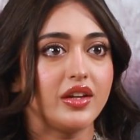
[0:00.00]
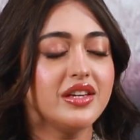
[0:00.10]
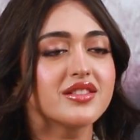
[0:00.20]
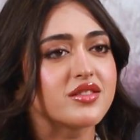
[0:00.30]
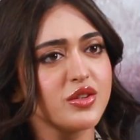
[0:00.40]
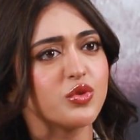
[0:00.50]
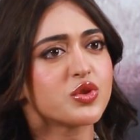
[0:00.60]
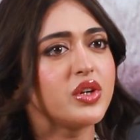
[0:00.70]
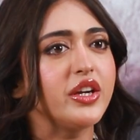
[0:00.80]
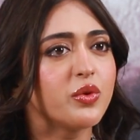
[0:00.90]
He's
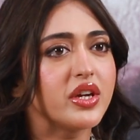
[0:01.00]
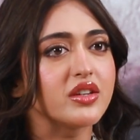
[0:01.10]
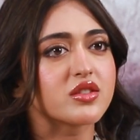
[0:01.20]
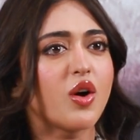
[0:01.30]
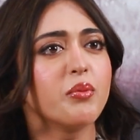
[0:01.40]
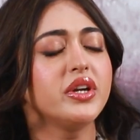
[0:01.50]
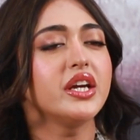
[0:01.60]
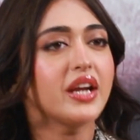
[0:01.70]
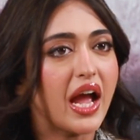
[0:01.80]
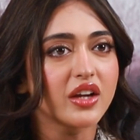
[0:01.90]
usually doing his
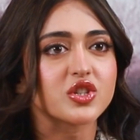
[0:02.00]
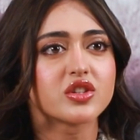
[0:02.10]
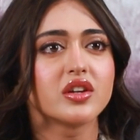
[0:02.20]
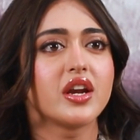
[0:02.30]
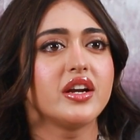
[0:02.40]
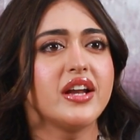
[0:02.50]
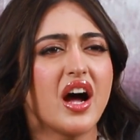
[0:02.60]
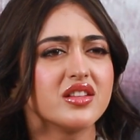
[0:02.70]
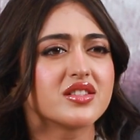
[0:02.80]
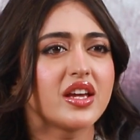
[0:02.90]
comedy and action and
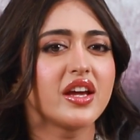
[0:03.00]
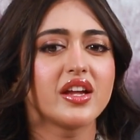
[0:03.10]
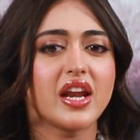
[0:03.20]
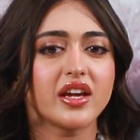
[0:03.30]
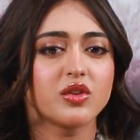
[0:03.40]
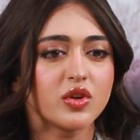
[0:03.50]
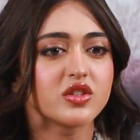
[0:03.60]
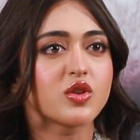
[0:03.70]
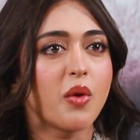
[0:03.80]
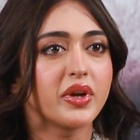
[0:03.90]
dancing and, like, you know,
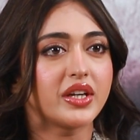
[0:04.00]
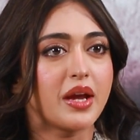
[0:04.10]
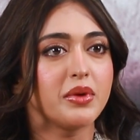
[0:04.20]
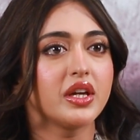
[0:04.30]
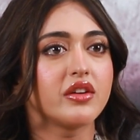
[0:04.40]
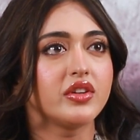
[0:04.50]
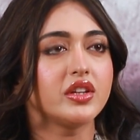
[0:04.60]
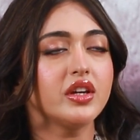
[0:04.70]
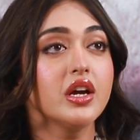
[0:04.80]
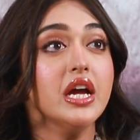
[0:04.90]
his comic timing and
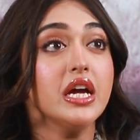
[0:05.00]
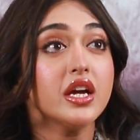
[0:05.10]
everything.